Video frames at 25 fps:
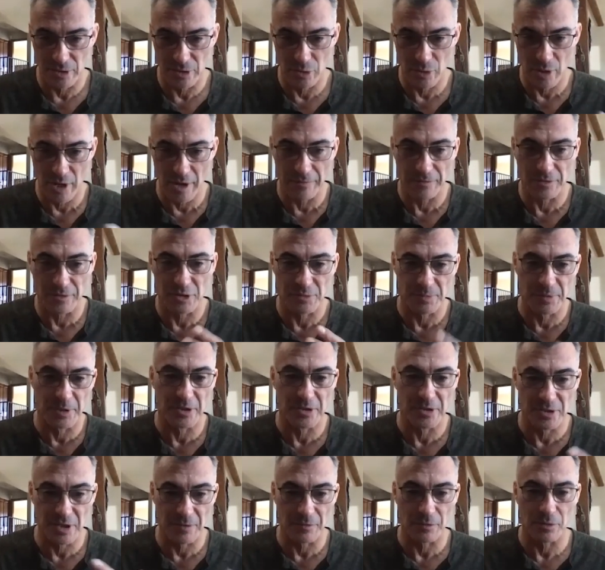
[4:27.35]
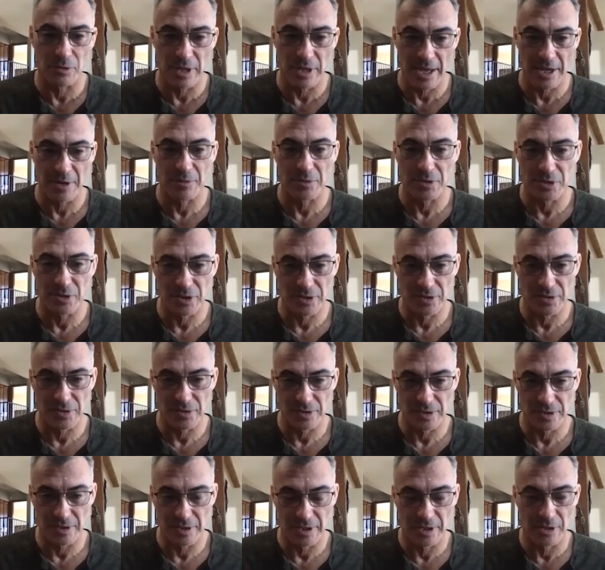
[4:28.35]
you have to speak several languages,
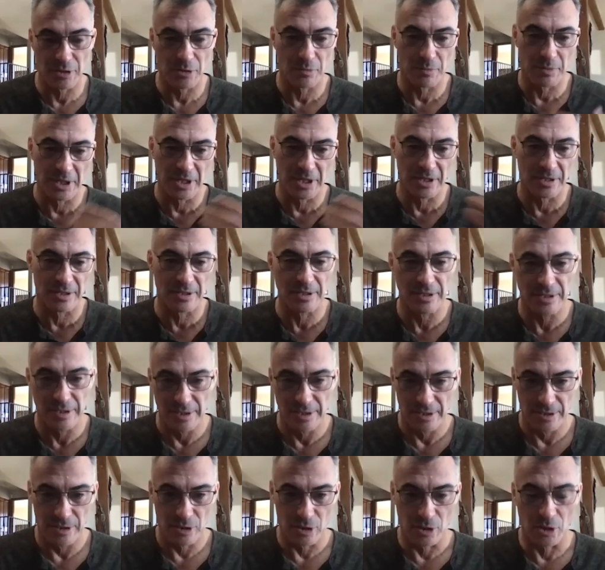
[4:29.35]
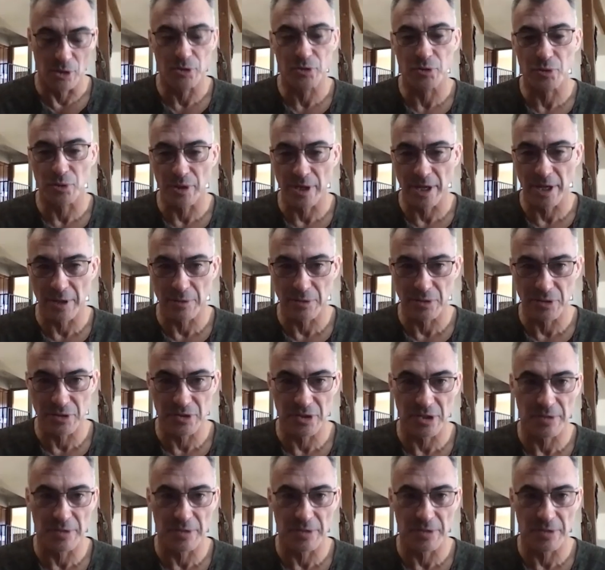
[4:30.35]
and they don't mean cultural languages.